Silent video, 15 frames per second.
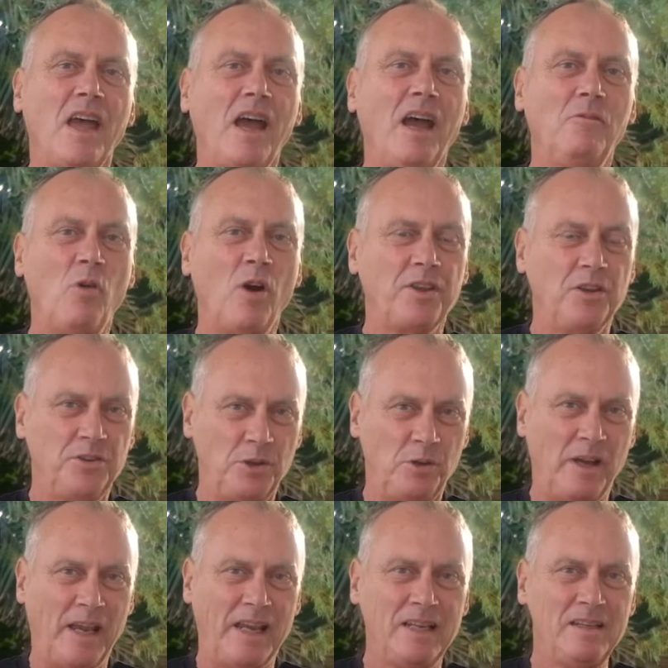of what you're
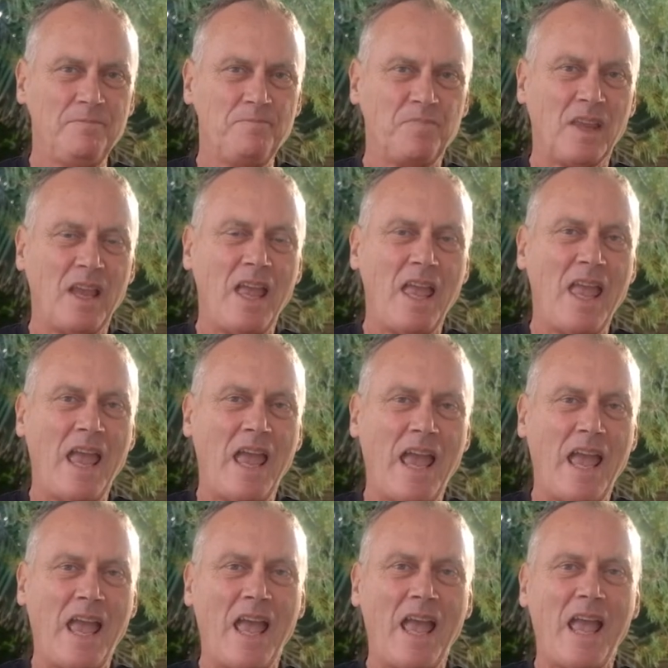doing,
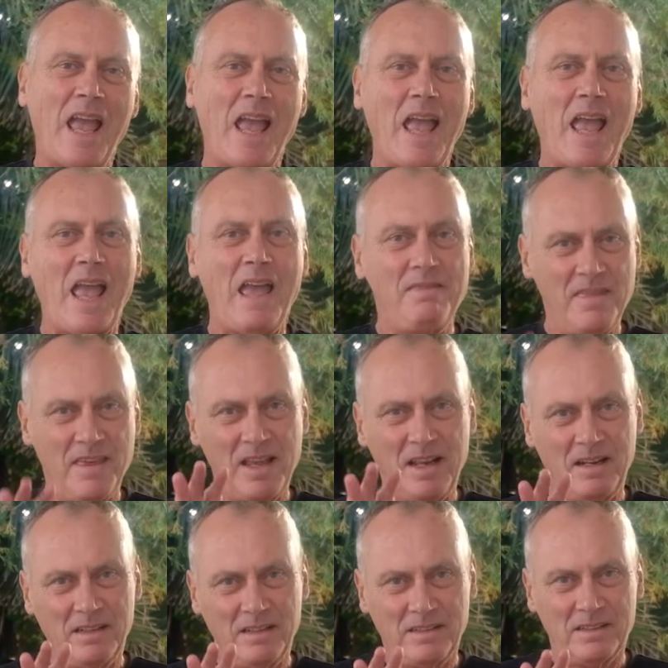and
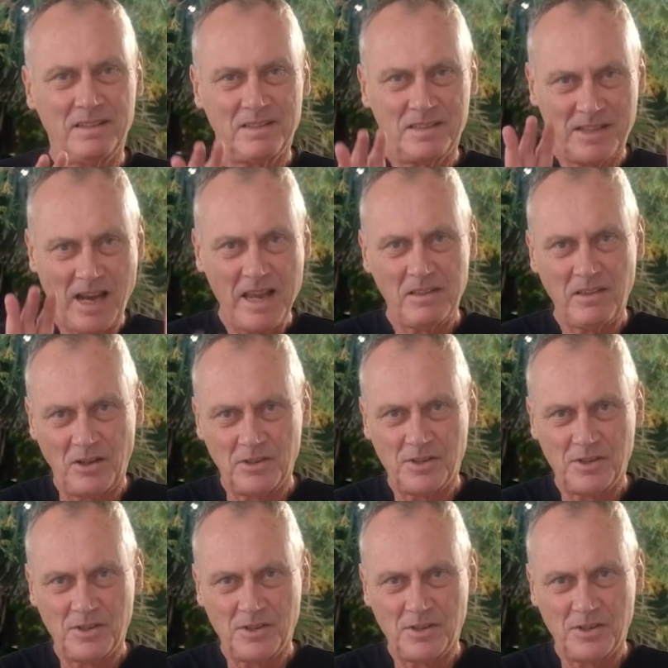then take those